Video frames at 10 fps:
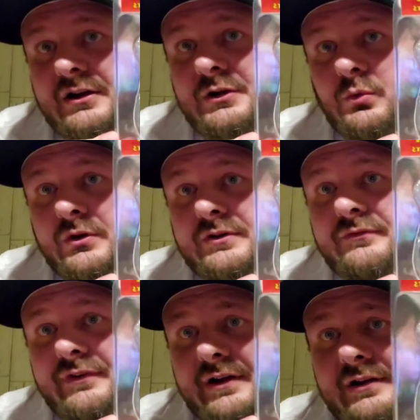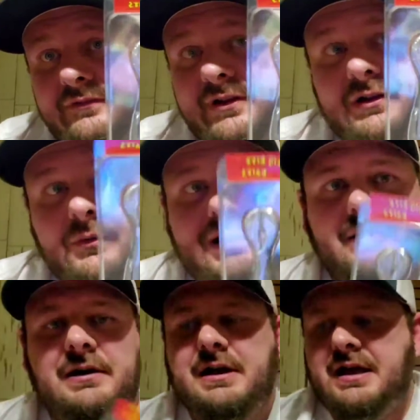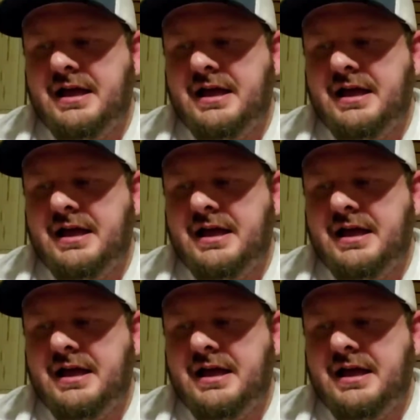are going to work very, very well.